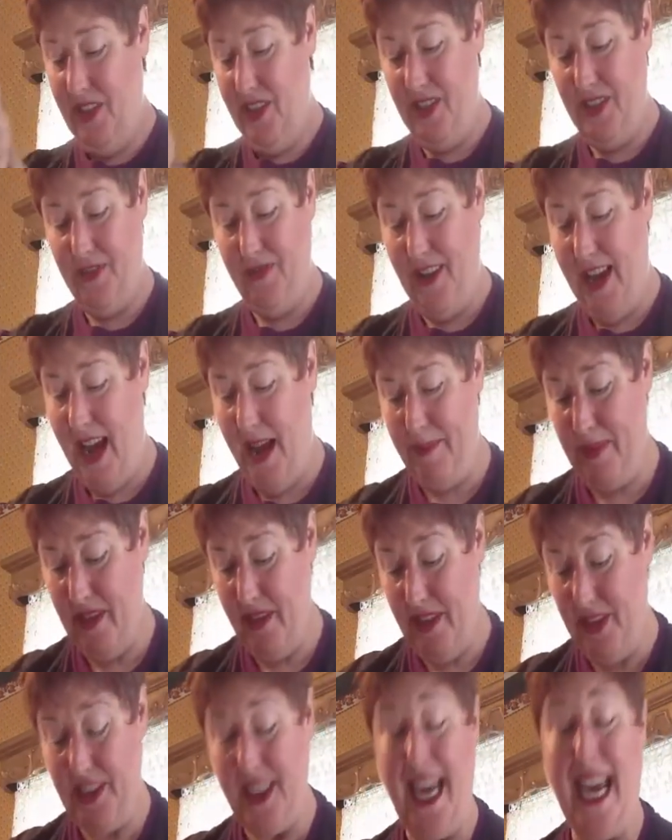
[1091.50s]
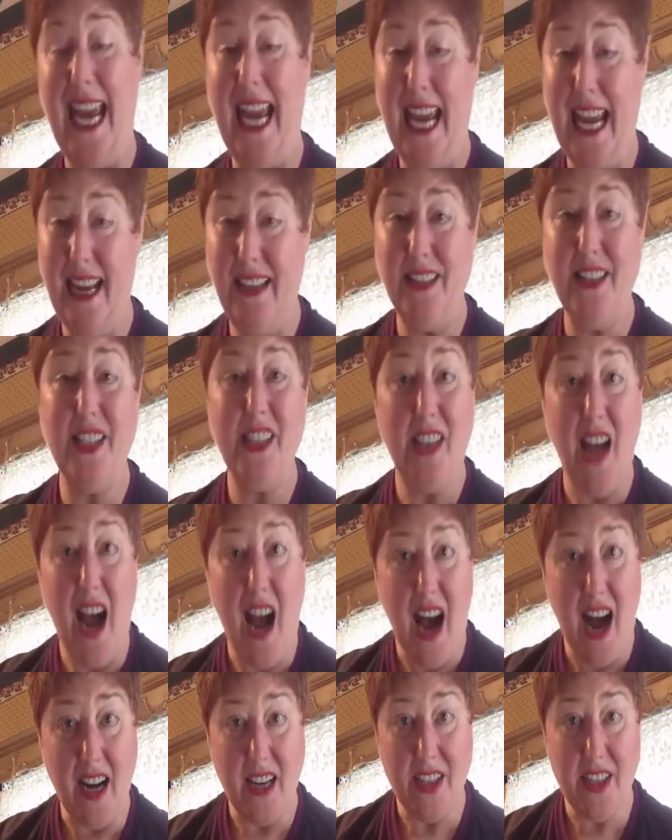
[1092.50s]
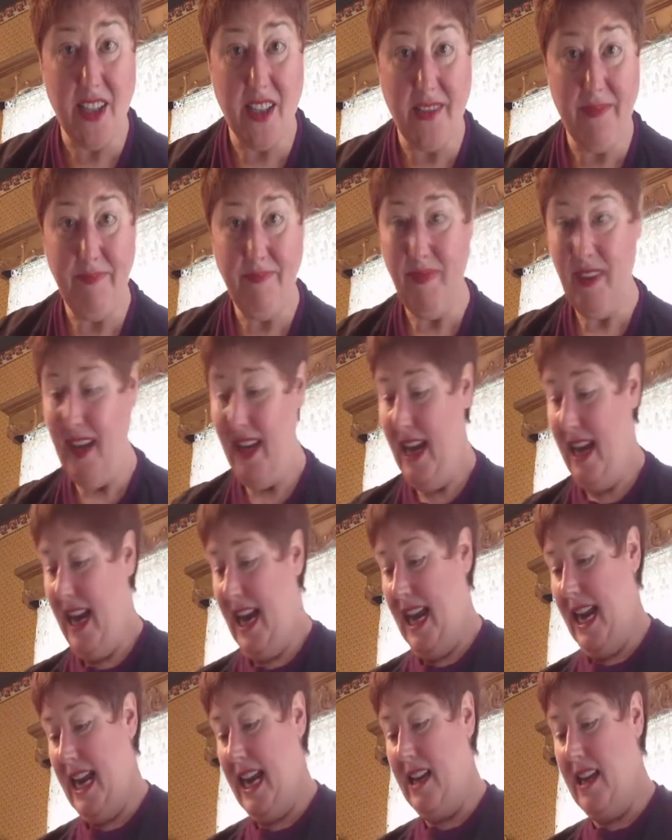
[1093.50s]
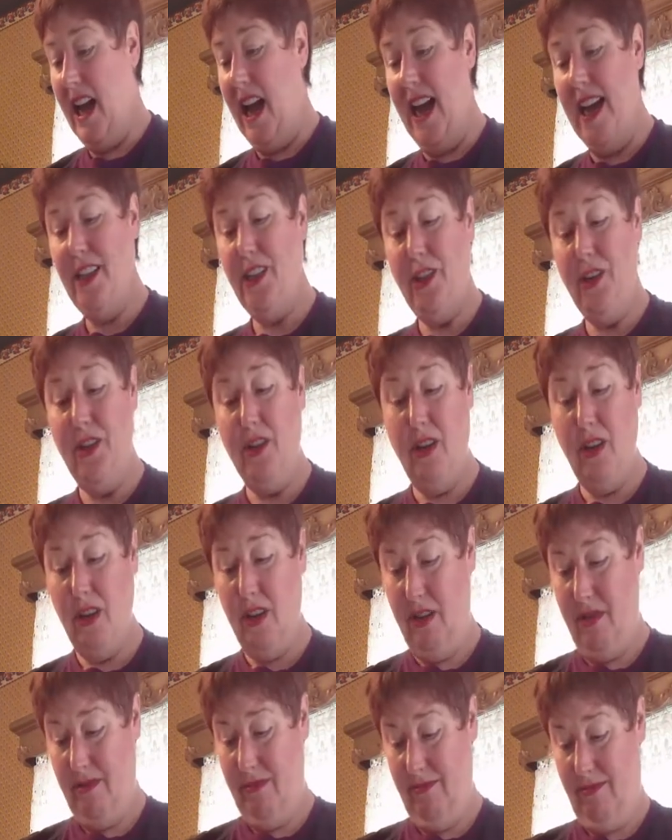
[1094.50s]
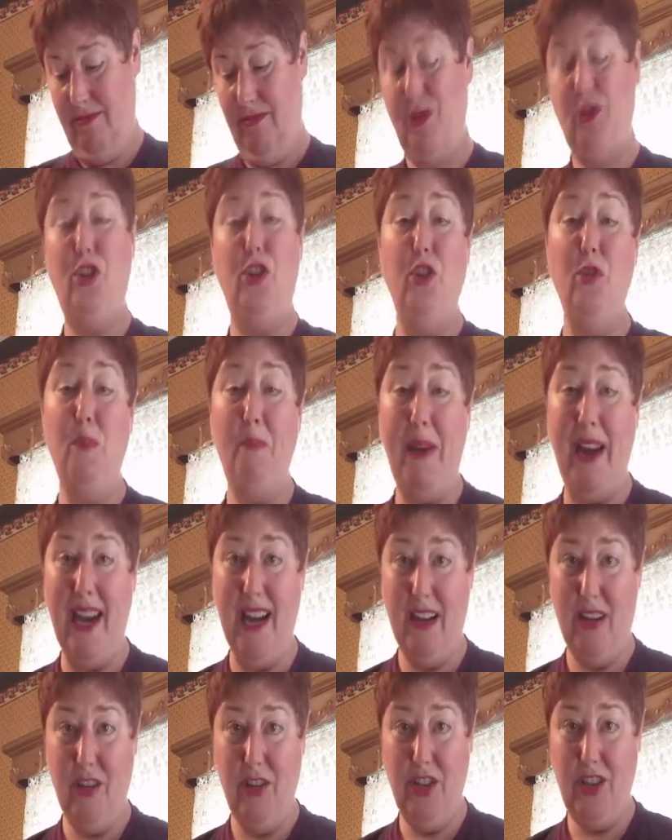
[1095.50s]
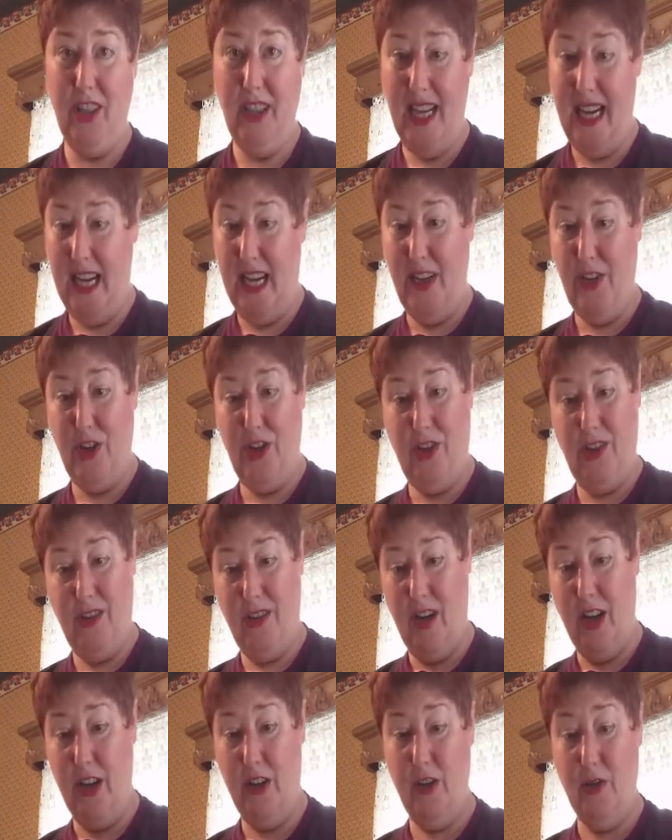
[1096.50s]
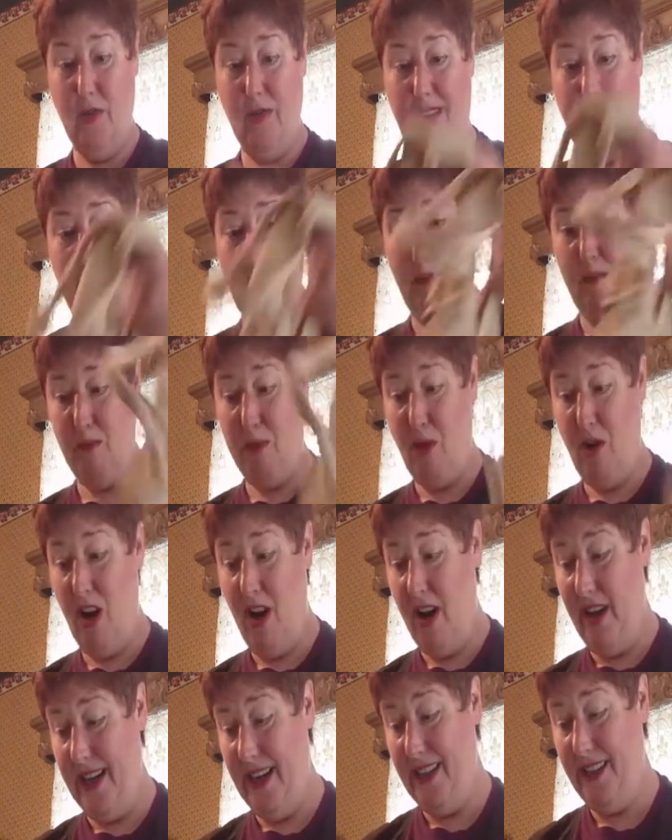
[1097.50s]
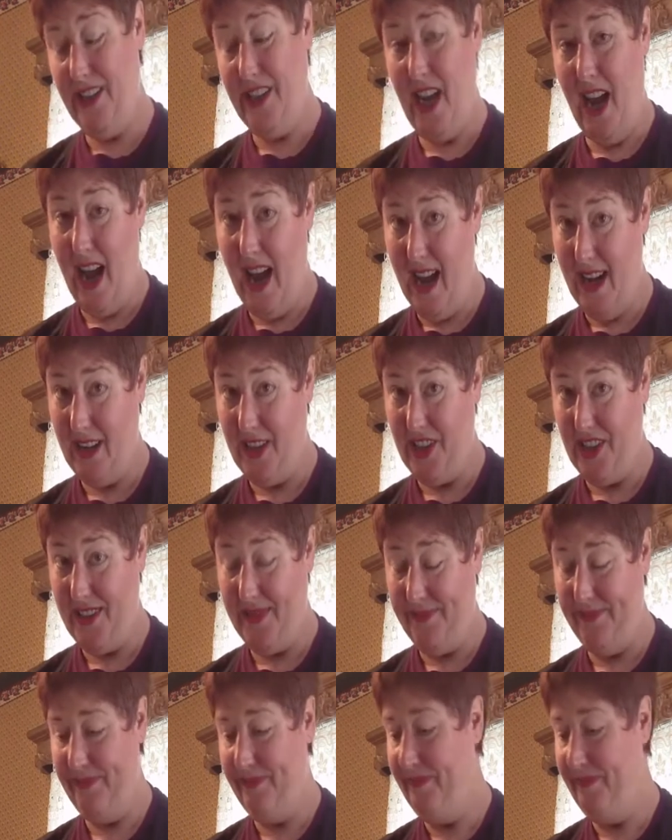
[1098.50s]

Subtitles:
just fabulous. And socks. And I took 2 pairs each, underwear, bra, and socks.